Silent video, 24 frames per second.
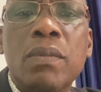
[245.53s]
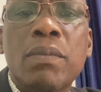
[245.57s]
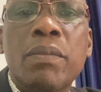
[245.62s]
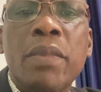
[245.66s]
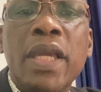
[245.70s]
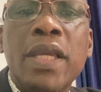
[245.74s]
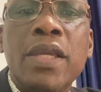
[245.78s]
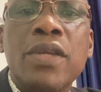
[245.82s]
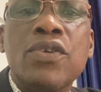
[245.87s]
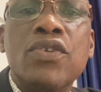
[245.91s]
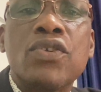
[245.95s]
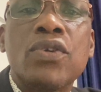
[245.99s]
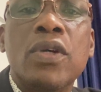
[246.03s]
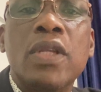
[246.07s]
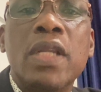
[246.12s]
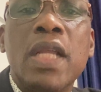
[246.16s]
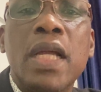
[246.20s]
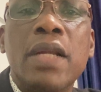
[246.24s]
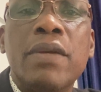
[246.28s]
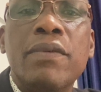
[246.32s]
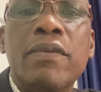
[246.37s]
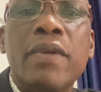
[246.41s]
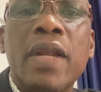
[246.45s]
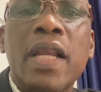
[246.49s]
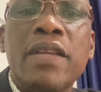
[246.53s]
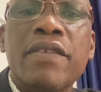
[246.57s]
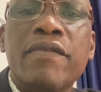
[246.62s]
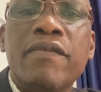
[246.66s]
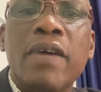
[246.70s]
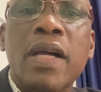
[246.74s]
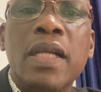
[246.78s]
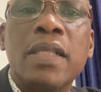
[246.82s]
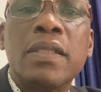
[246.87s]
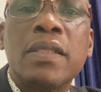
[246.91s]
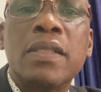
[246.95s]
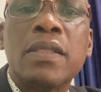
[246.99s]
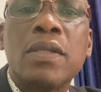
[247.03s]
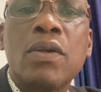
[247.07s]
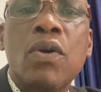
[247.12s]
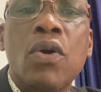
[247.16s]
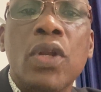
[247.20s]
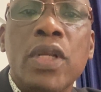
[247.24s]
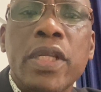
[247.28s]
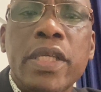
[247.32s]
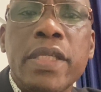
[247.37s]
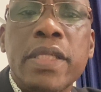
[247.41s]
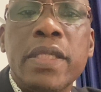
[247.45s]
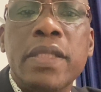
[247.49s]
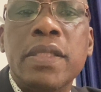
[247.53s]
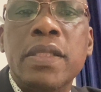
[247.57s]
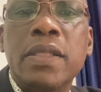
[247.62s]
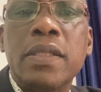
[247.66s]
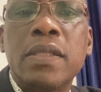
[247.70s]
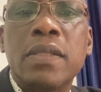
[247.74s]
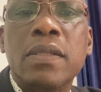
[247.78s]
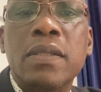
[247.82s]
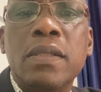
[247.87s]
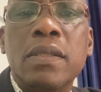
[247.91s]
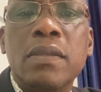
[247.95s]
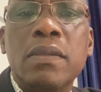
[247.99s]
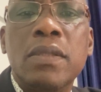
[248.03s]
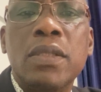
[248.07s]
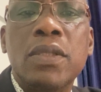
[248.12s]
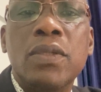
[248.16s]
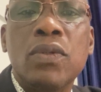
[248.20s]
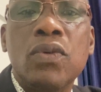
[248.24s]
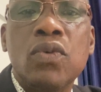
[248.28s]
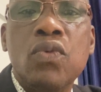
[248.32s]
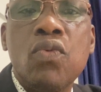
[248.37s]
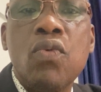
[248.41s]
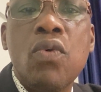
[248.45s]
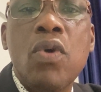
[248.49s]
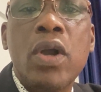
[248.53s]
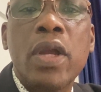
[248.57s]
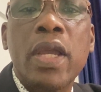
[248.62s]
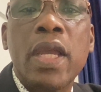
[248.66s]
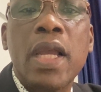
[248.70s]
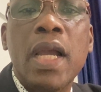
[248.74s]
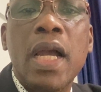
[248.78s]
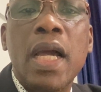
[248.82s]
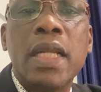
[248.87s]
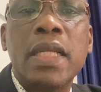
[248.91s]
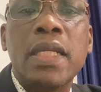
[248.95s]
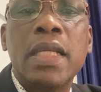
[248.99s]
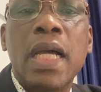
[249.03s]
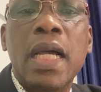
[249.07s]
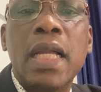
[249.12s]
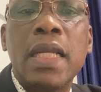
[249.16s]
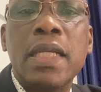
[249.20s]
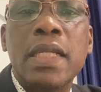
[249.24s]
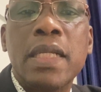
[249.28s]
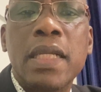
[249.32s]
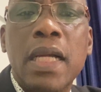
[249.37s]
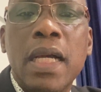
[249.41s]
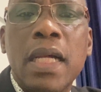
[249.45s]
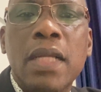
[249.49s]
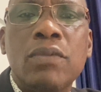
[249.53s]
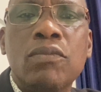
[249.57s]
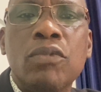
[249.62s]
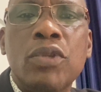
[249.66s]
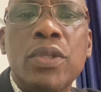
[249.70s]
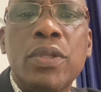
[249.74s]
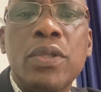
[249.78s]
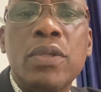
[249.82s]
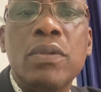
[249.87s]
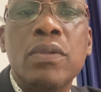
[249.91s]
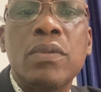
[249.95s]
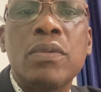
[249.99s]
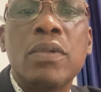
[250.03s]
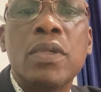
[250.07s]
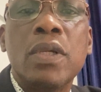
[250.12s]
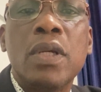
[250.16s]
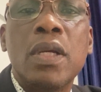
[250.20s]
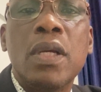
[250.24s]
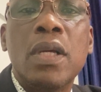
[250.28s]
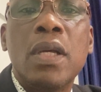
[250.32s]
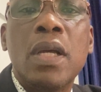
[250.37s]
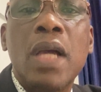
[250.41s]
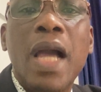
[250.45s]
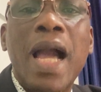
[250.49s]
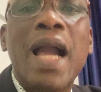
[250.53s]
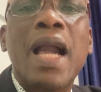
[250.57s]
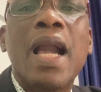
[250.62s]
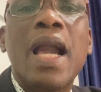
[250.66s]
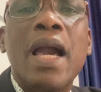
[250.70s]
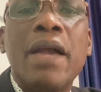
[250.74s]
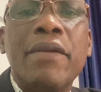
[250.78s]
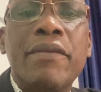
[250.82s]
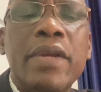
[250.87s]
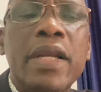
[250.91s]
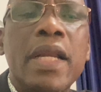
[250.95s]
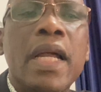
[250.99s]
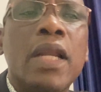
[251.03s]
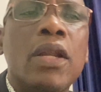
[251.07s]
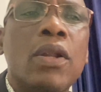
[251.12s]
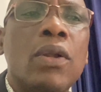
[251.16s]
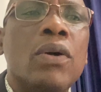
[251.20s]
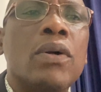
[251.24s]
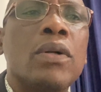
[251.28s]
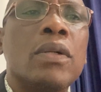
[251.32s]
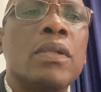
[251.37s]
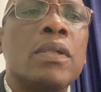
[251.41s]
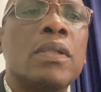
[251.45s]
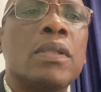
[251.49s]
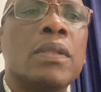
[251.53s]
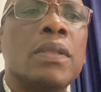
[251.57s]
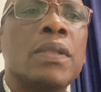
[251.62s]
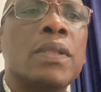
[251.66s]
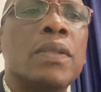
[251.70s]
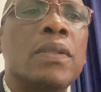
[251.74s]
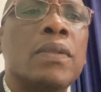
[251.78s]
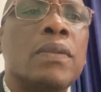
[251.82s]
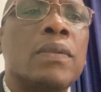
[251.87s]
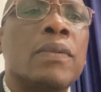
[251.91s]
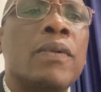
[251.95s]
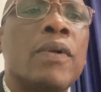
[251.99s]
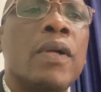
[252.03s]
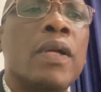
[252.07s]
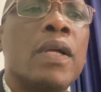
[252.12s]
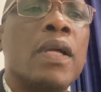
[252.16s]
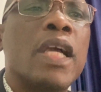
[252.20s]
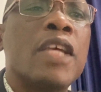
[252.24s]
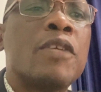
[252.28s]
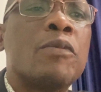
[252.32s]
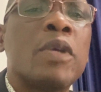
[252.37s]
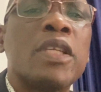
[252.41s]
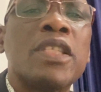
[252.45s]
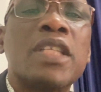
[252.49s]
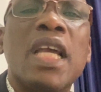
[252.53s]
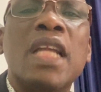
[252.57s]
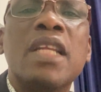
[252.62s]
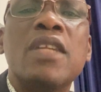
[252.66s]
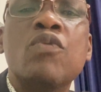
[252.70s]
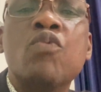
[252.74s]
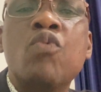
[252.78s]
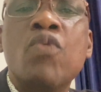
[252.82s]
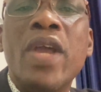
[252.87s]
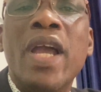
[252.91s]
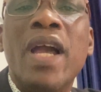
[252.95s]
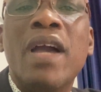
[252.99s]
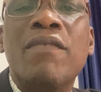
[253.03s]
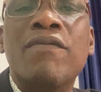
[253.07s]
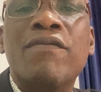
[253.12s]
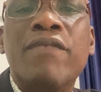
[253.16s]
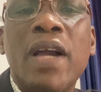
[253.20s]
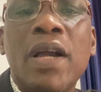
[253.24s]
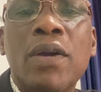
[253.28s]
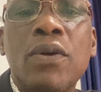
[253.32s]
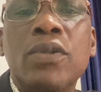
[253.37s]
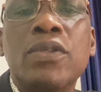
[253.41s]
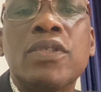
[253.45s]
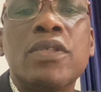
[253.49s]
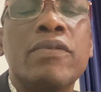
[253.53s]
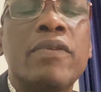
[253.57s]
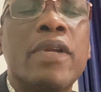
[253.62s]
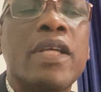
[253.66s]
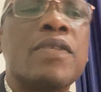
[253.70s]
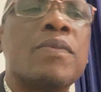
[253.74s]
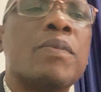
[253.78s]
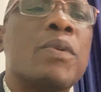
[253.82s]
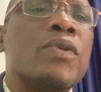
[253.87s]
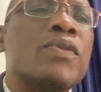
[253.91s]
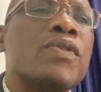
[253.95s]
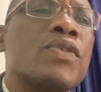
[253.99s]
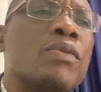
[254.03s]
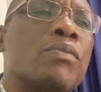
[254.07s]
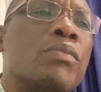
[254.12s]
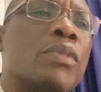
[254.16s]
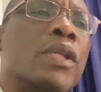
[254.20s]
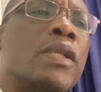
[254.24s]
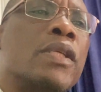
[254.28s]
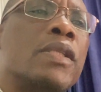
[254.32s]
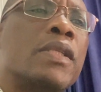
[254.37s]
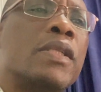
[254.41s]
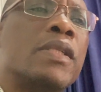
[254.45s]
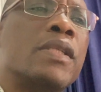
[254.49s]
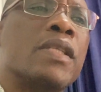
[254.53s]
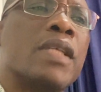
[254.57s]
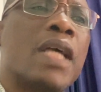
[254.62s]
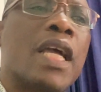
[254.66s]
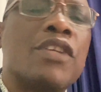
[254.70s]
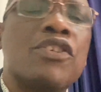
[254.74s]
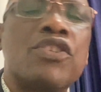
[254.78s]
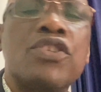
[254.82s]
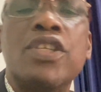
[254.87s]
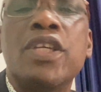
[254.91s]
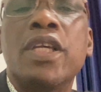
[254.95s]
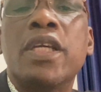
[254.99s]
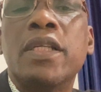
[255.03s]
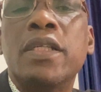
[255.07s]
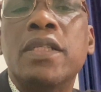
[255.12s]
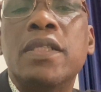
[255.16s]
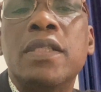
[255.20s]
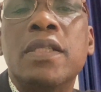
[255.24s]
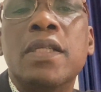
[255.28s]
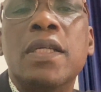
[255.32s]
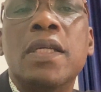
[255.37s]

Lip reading: making sure that relevant colleagues, who work hand in hand with you, are carried along, especially where faculty responsibilities are shared